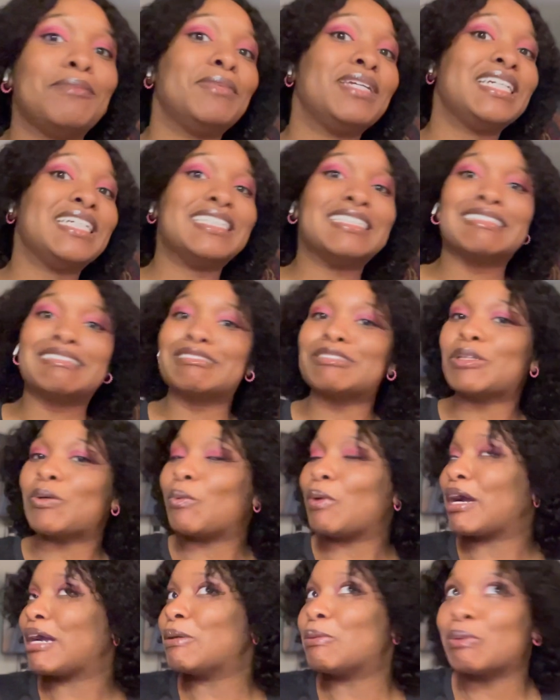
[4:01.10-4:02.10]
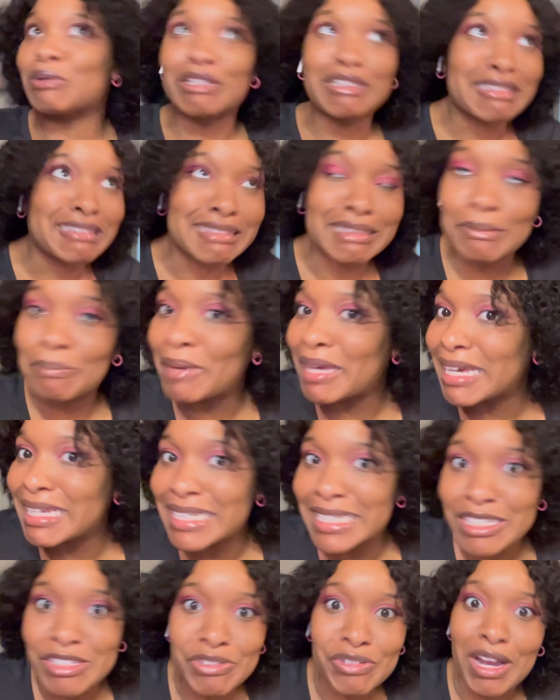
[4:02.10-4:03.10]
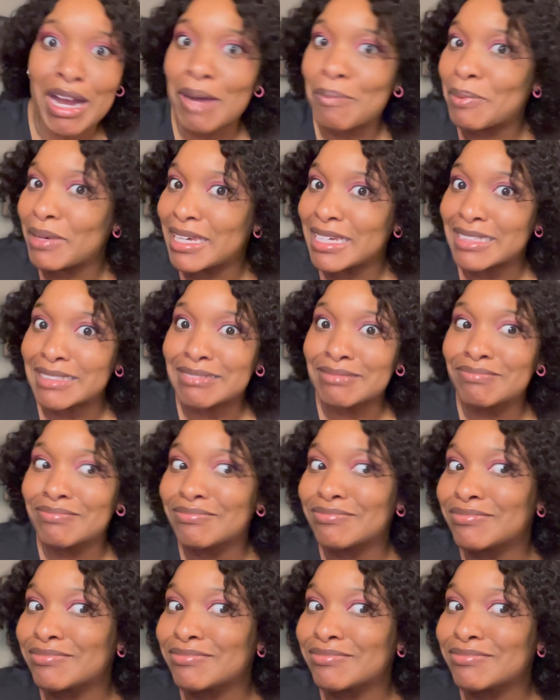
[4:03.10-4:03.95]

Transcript: mean, why weren't the panties dropping?